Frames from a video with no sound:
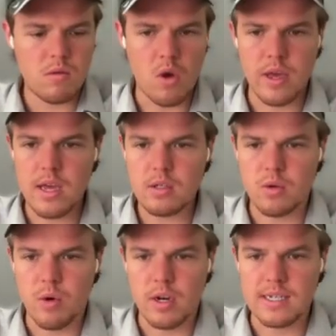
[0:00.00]
Okay, so
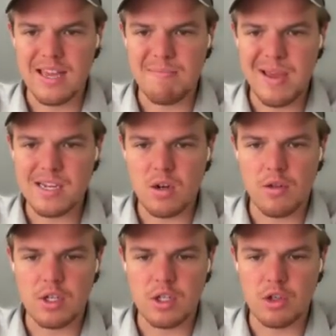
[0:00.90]
we're going to say based on
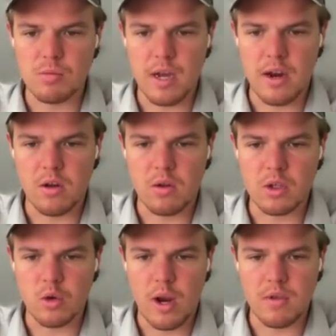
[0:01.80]
this YouTube title, let's
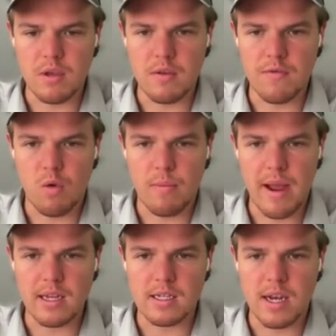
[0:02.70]
grab the
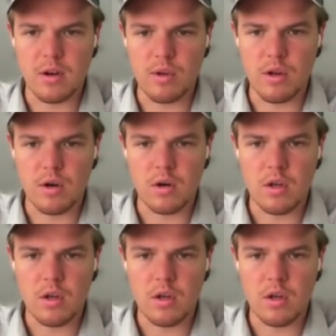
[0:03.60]
formatted title here.